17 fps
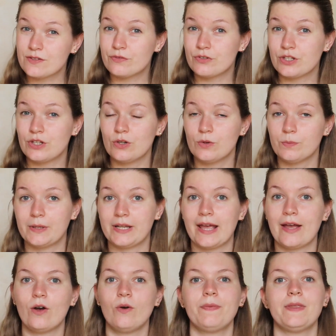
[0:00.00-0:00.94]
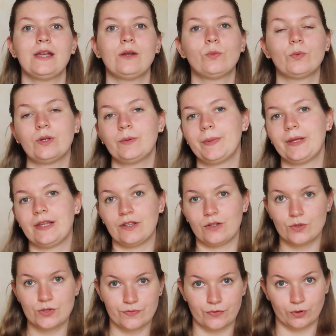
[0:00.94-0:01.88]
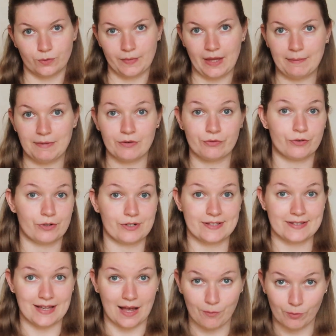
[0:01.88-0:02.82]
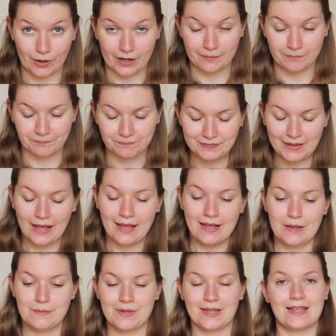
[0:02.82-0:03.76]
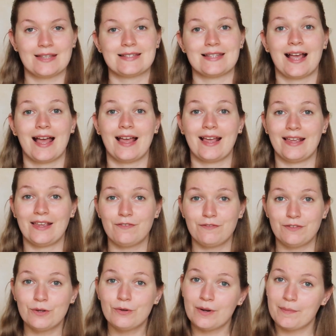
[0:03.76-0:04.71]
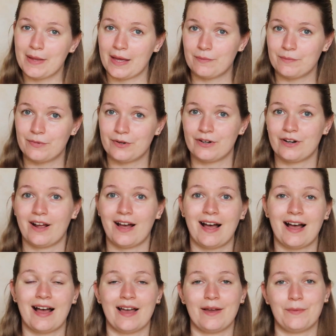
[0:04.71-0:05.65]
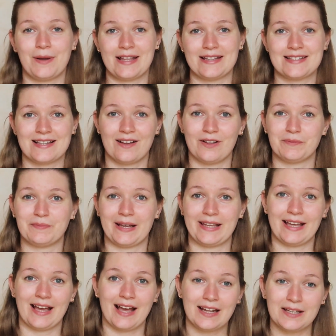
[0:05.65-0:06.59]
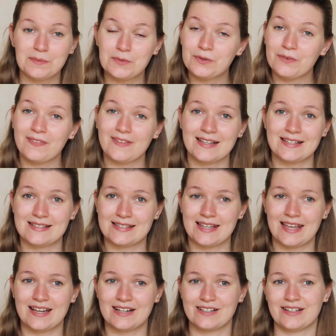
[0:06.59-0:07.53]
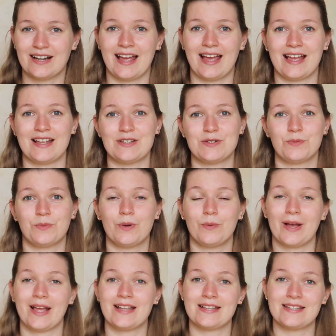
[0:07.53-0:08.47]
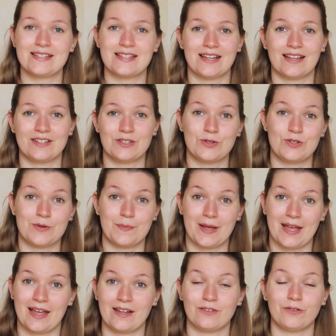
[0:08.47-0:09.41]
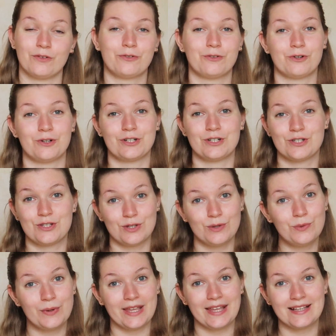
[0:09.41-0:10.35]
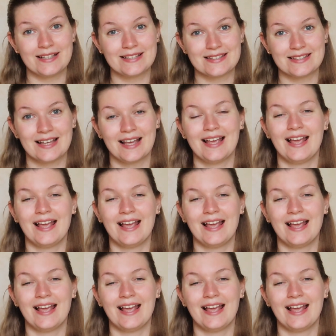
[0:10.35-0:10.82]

for you, but I hope that it will be useful maybe for someone, because if you remember, I went on my honeymoon this year and we went to Japan for 2 weeks